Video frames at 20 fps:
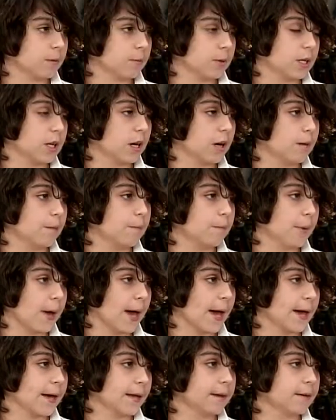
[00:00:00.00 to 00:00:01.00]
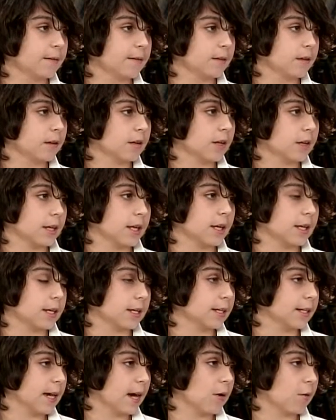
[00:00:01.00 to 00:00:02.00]
become bad, it
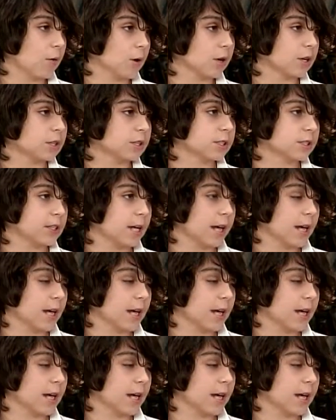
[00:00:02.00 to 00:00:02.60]
can get worse,